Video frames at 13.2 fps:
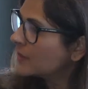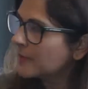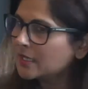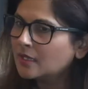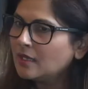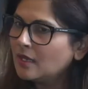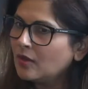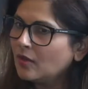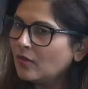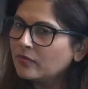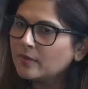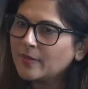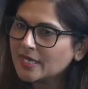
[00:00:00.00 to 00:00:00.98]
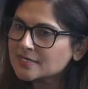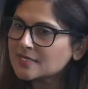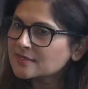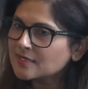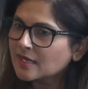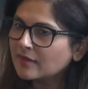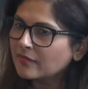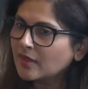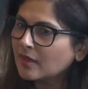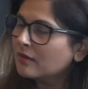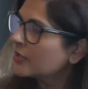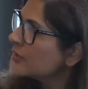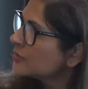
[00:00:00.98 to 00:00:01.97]
but on the basis that they
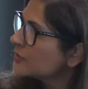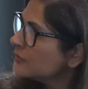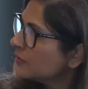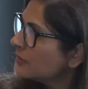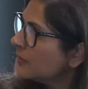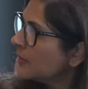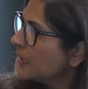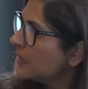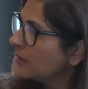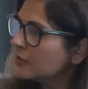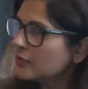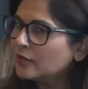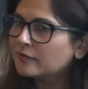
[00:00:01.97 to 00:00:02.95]
are going to be,